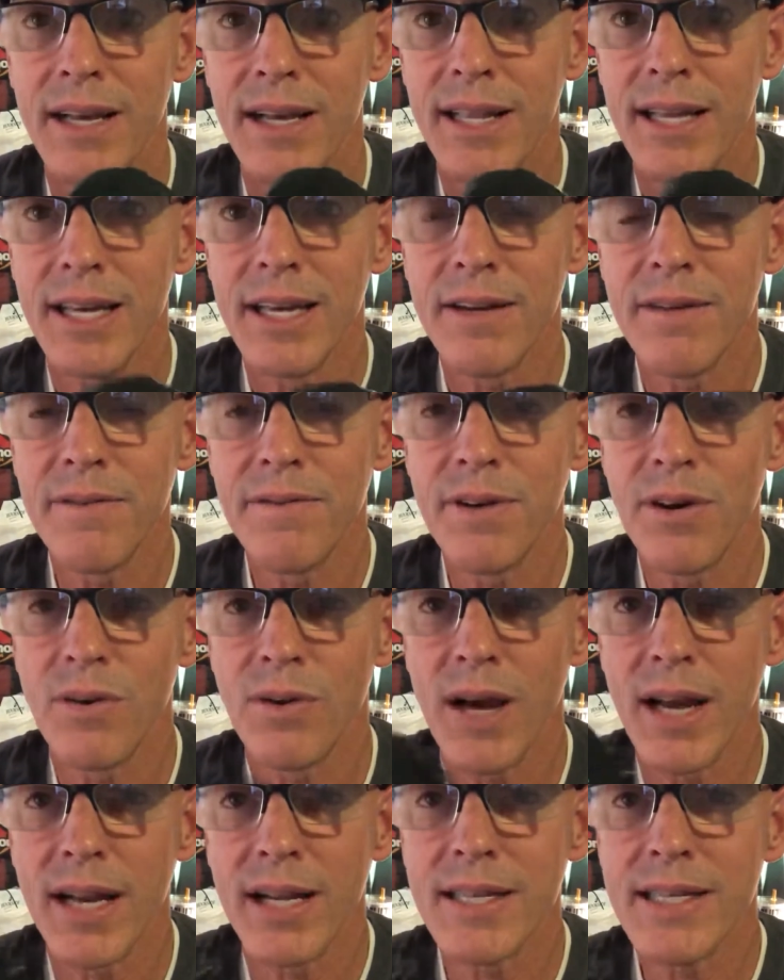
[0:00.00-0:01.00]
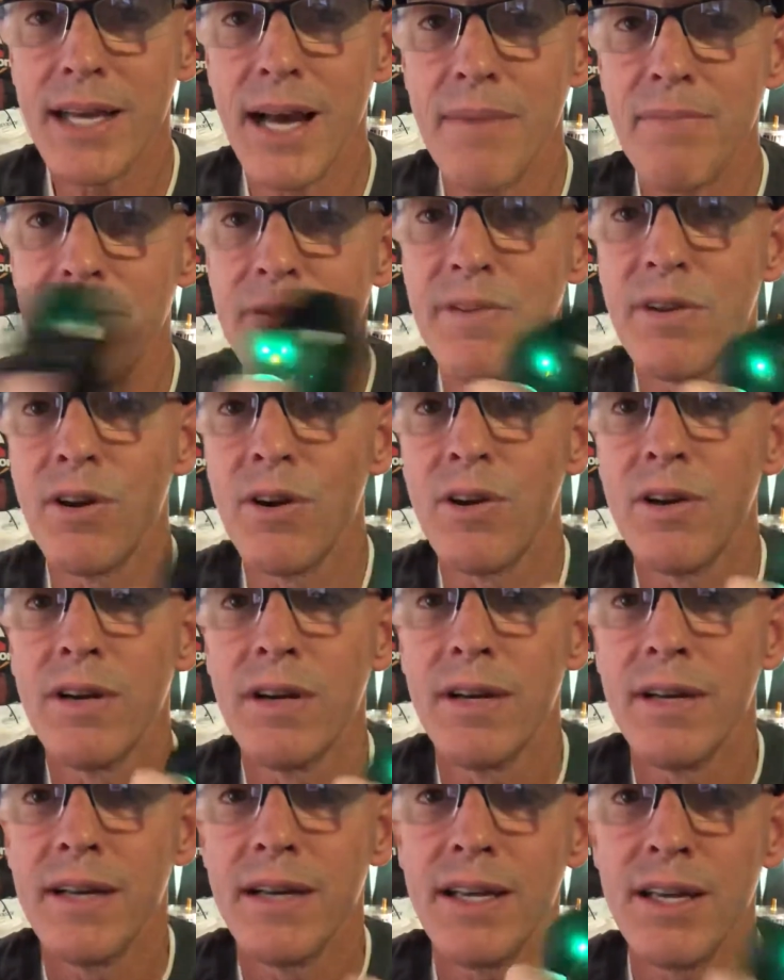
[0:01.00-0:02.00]
They need to fit right on top of your,
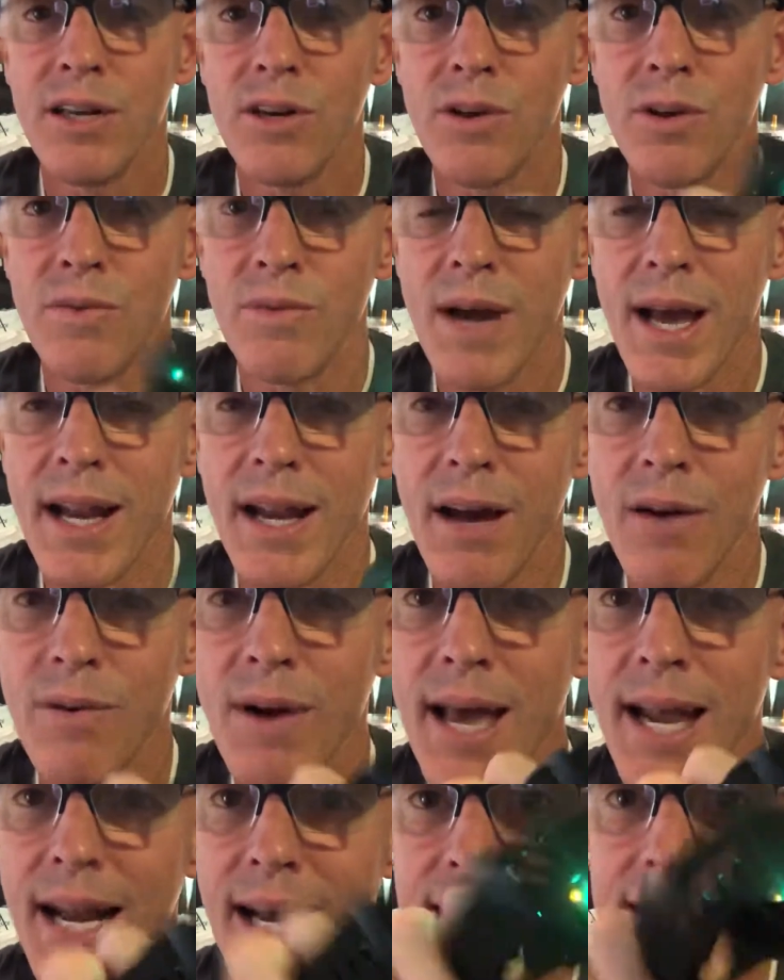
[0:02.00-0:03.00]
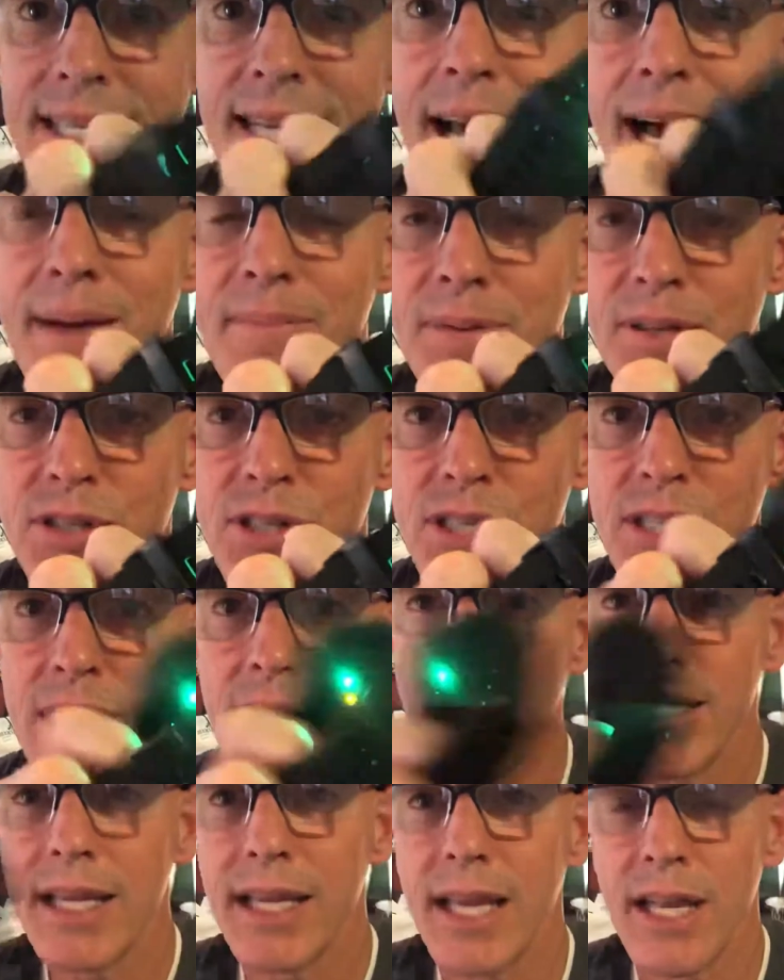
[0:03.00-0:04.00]
right on top and
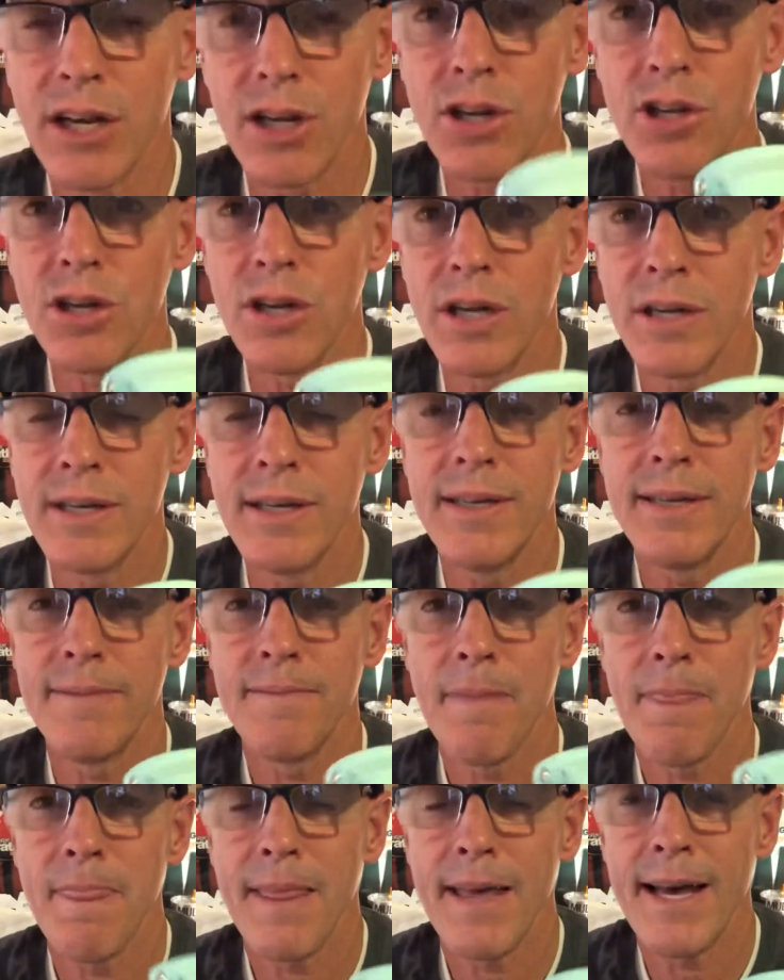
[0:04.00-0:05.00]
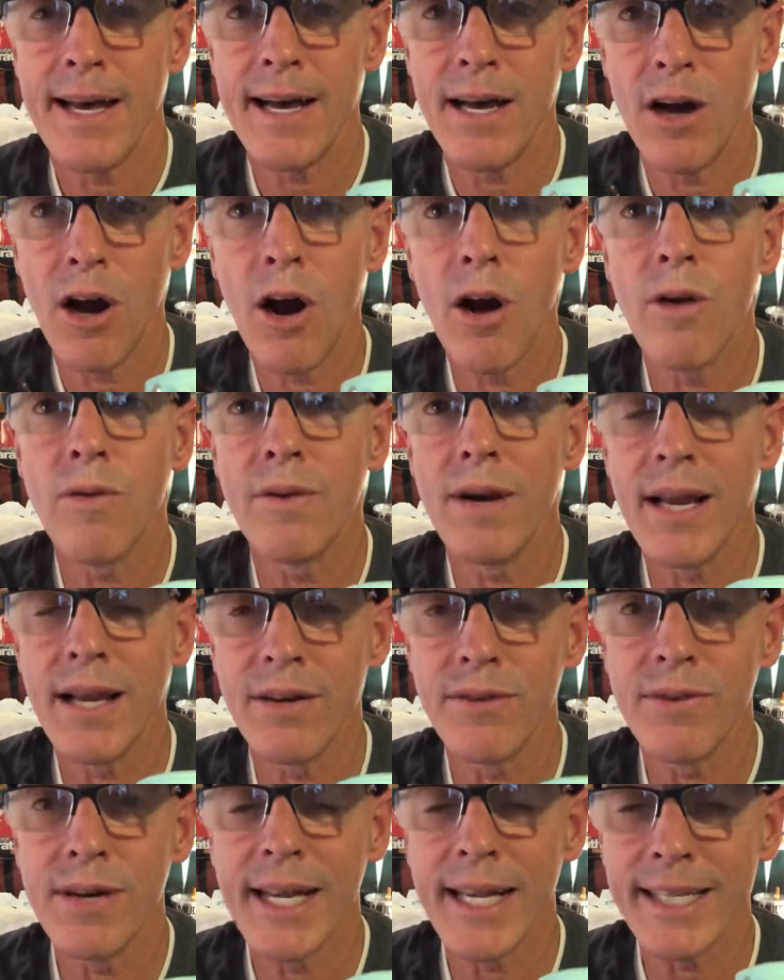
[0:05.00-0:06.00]
snug to get a good heart
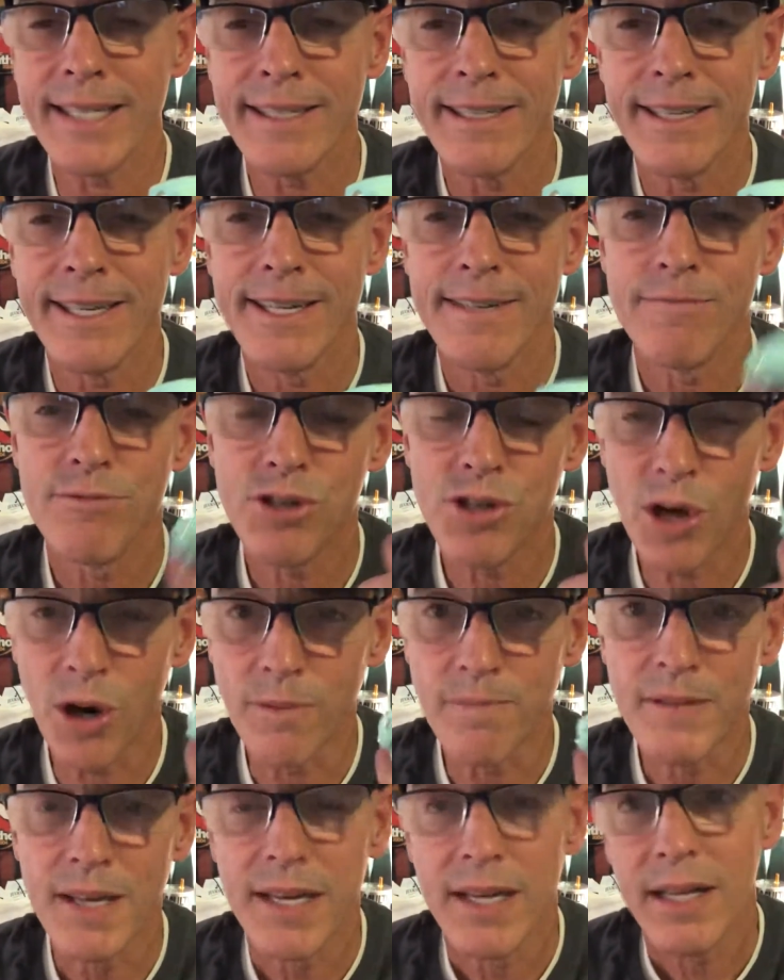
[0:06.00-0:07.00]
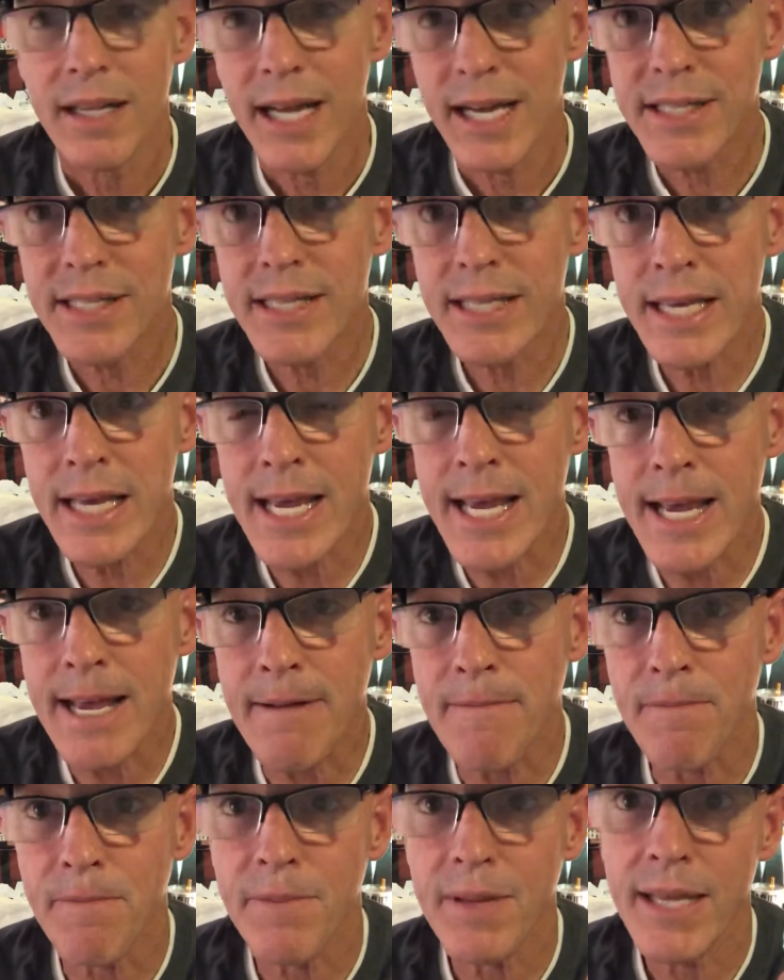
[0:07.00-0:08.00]
rate reading. So that's
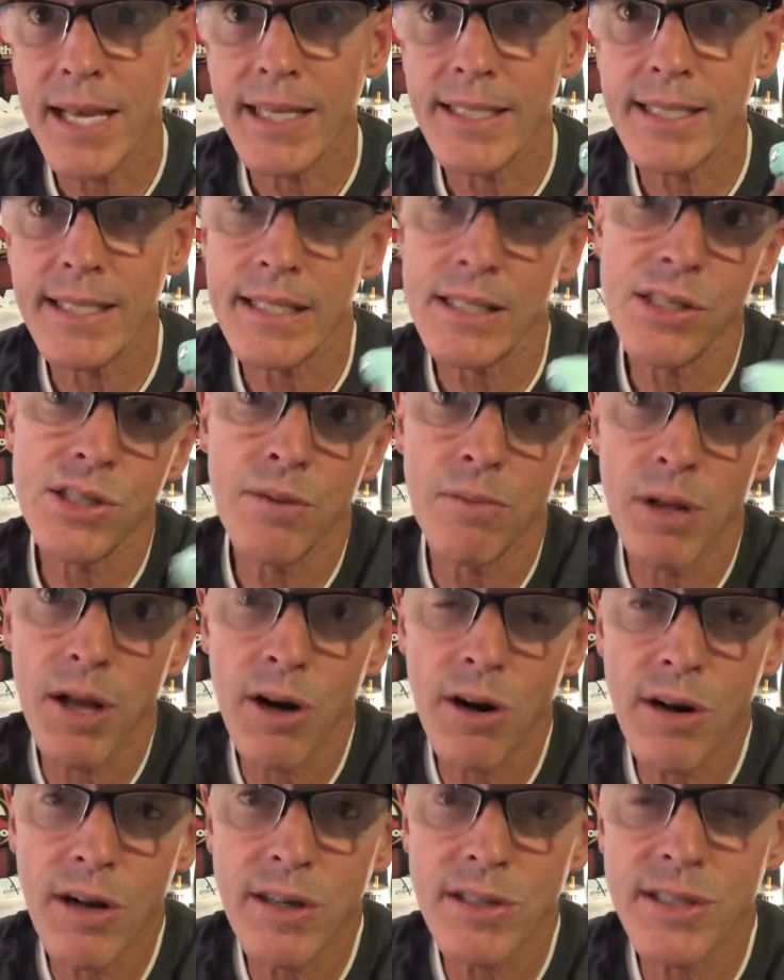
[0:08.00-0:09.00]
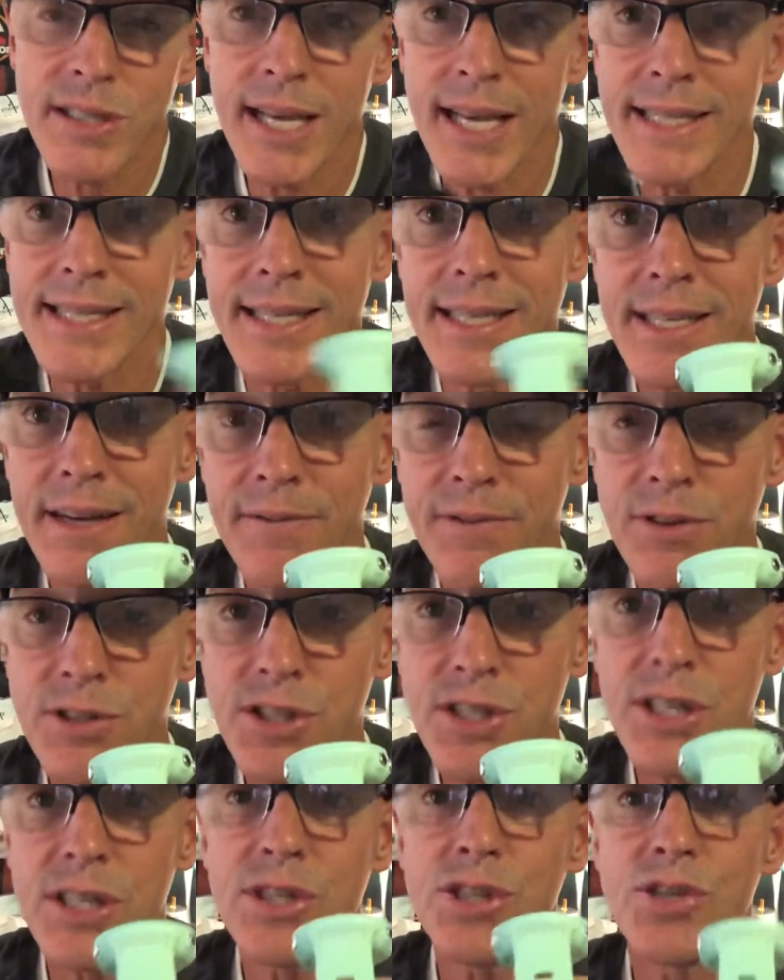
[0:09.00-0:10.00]
the similarities. That's the
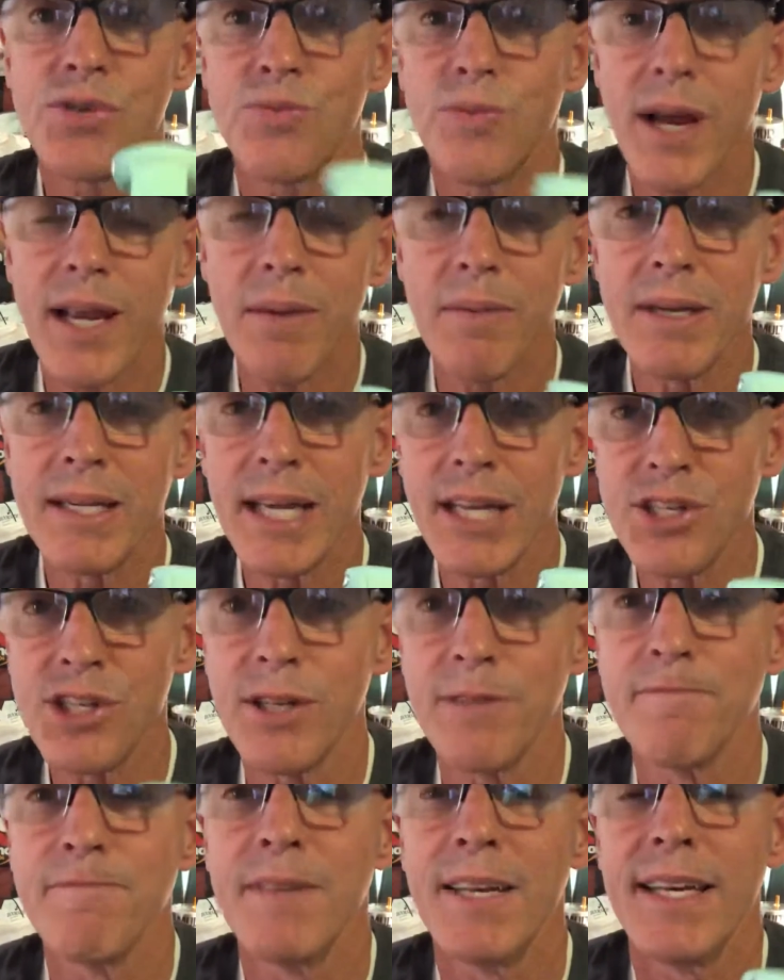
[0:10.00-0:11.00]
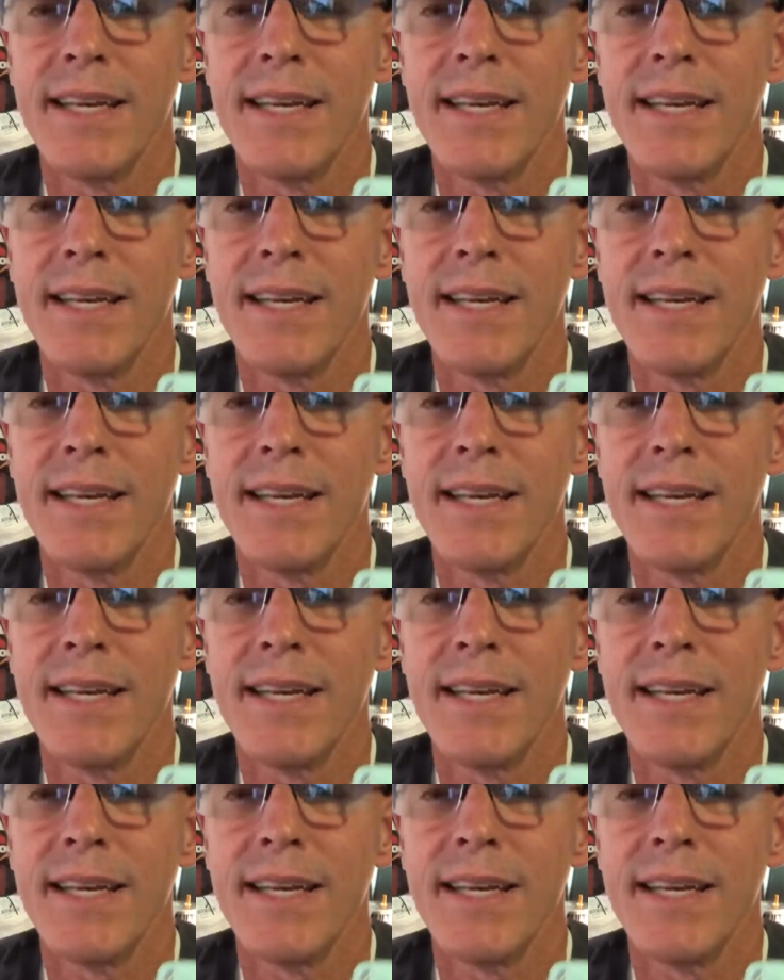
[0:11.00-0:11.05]
differences. Recommendation.